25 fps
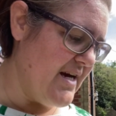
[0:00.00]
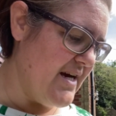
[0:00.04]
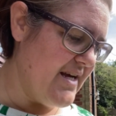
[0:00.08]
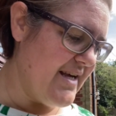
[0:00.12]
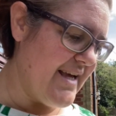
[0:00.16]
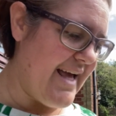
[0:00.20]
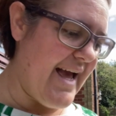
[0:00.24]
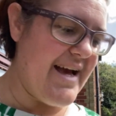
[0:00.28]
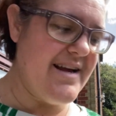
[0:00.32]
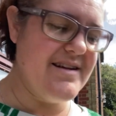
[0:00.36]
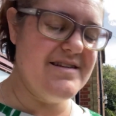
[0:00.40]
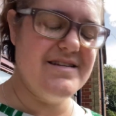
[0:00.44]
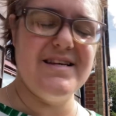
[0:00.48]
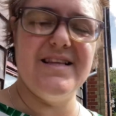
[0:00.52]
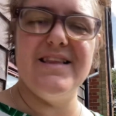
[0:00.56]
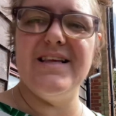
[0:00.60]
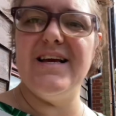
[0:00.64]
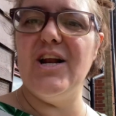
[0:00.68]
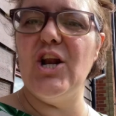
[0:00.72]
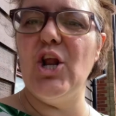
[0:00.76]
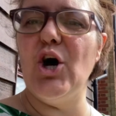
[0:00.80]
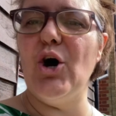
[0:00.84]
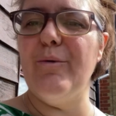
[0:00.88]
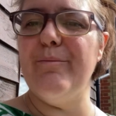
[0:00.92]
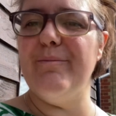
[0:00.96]
Getting to the
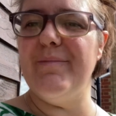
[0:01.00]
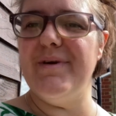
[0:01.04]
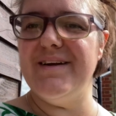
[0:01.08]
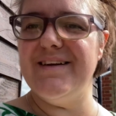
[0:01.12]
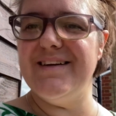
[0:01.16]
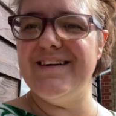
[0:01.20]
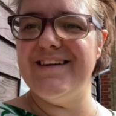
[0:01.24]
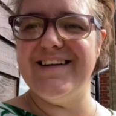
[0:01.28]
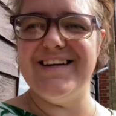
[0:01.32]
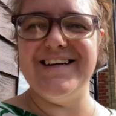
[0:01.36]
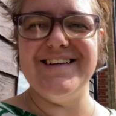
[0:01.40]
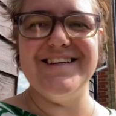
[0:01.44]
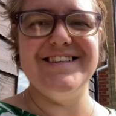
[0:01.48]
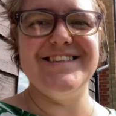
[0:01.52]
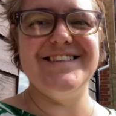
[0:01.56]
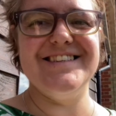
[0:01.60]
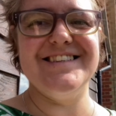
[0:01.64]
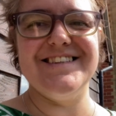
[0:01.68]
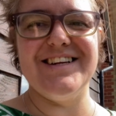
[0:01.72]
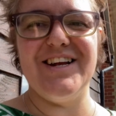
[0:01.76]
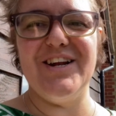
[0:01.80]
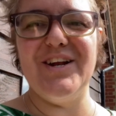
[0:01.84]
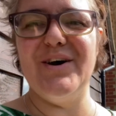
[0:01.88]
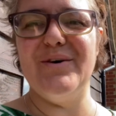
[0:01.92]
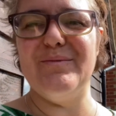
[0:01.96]
allotment is
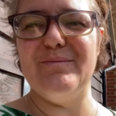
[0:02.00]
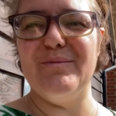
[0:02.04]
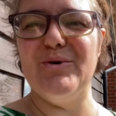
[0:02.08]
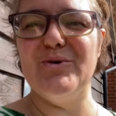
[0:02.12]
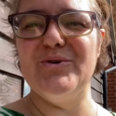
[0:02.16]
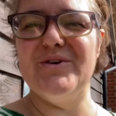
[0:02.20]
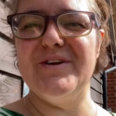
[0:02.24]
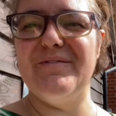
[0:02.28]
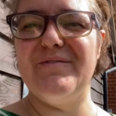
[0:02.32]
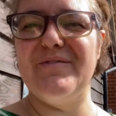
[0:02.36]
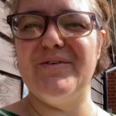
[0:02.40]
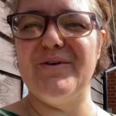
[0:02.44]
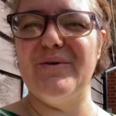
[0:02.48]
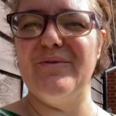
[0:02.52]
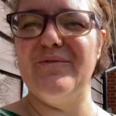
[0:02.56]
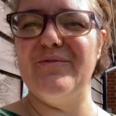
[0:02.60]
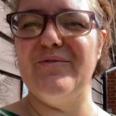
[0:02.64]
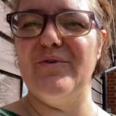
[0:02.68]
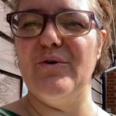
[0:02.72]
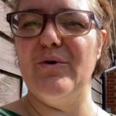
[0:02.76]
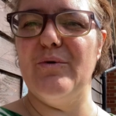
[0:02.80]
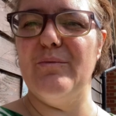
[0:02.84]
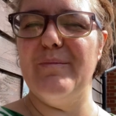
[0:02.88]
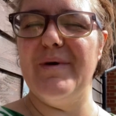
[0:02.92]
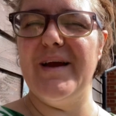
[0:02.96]
a lot more difficult
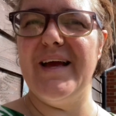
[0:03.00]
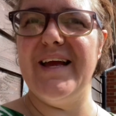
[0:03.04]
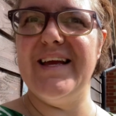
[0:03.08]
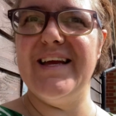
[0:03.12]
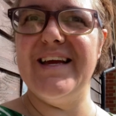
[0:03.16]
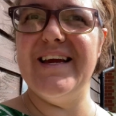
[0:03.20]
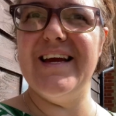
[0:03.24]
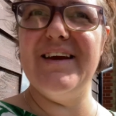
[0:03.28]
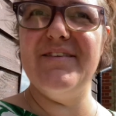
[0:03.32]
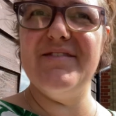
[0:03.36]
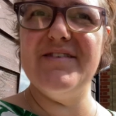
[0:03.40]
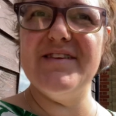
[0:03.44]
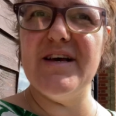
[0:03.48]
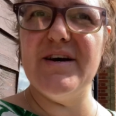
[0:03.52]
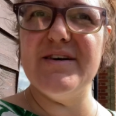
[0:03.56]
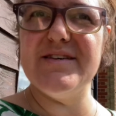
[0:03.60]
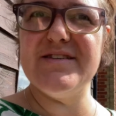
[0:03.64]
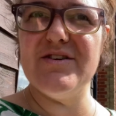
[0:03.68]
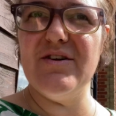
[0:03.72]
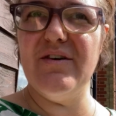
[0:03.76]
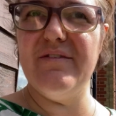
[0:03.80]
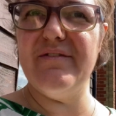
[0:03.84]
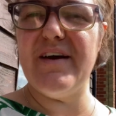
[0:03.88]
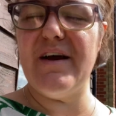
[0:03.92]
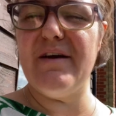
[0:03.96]
for me. Even though it's
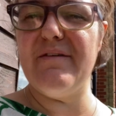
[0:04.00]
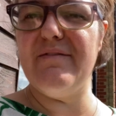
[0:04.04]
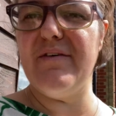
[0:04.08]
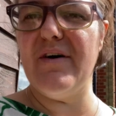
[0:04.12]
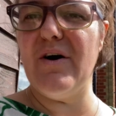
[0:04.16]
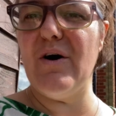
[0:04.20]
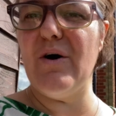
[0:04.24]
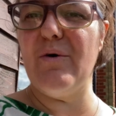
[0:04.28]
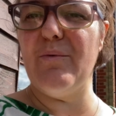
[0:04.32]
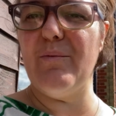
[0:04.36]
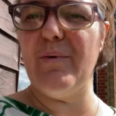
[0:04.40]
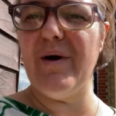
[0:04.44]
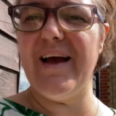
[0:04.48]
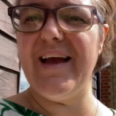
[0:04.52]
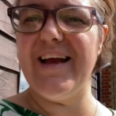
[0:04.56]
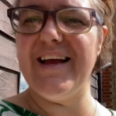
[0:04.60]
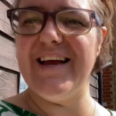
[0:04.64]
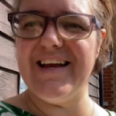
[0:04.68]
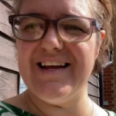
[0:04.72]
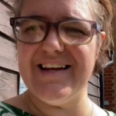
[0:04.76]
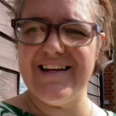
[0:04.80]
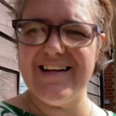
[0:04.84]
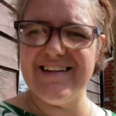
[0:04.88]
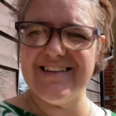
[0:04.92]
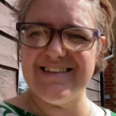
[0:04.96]
not very far away,
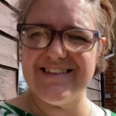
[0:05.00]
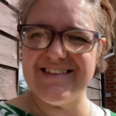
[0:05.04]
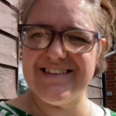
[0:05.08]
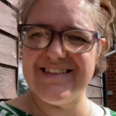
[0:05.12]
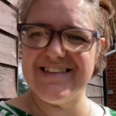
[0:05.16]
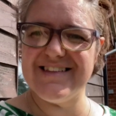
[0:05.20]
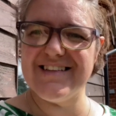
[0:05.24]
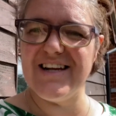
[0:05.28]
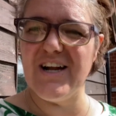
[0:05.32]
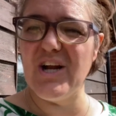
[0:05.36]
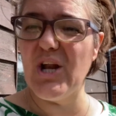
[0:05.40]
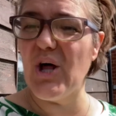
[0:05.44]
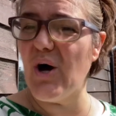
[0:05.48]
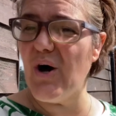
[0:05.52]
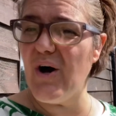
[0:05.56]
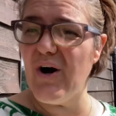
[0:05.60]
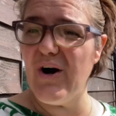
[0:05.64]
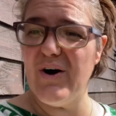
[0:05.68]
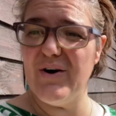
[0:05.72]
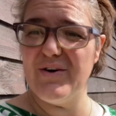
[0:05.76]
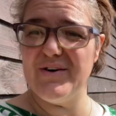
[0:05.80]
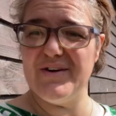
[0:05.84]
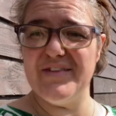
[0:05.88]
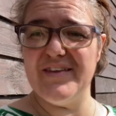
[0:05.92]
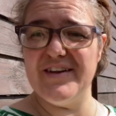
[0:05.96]
it is a lot
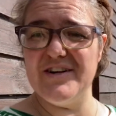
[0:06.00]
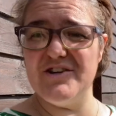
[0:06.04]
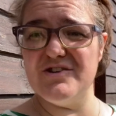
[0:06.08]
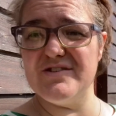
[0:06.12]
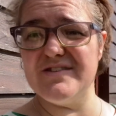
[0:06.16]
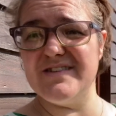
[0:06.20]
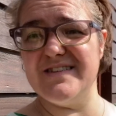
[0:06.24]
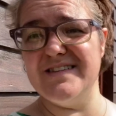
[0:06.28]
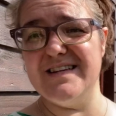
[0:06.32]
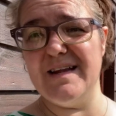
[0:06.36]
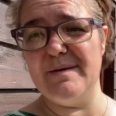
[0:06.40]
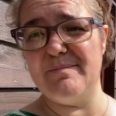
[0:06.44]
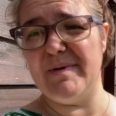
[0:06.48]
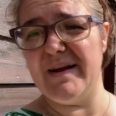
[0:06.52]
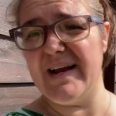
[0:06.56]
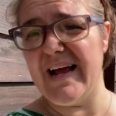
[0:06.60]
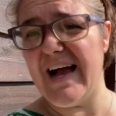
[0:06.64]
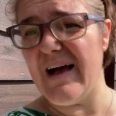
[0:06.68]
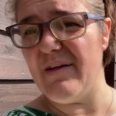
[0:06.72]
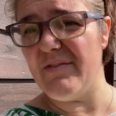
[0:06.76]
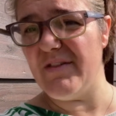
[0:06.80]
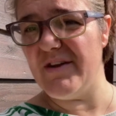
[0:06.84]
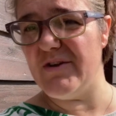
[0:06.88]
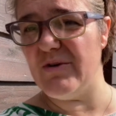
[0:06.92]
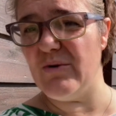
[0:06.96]
harder than just nipping
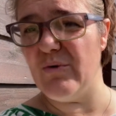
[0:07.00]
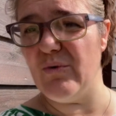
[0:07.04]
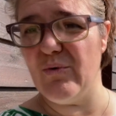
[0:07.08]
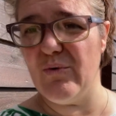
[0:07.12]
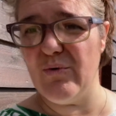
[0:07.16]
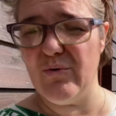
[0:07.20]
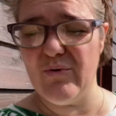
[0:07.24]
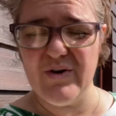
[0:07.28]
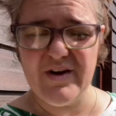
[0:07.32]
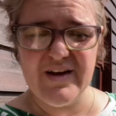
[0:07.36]
out the door,